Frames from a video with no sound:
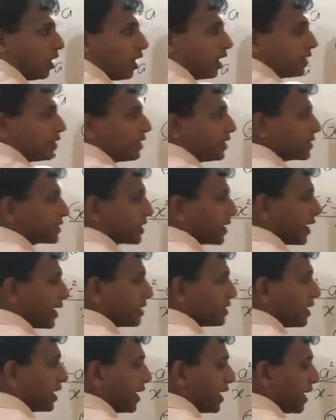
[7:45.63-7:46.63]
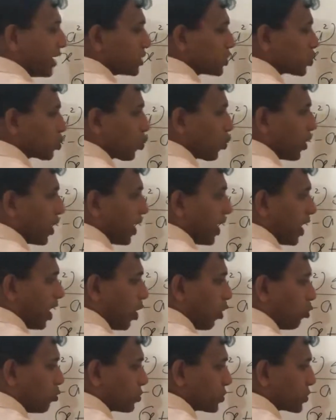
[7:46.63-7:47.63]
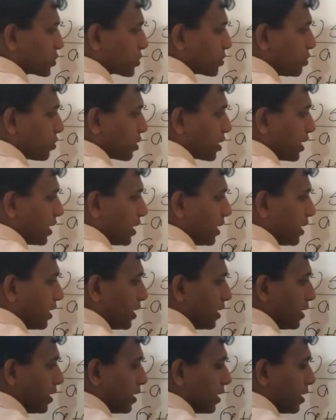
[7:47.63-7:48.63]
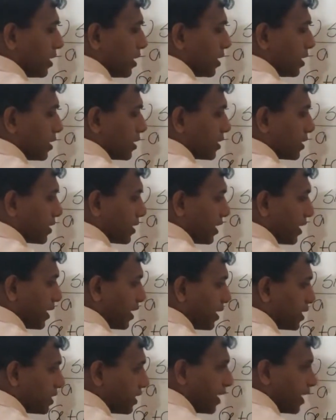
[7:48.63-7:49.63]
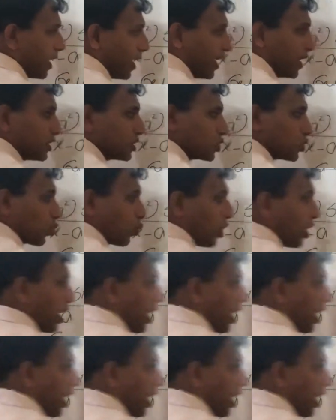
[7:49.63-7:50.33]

Here take the a square out, okay? Take the a square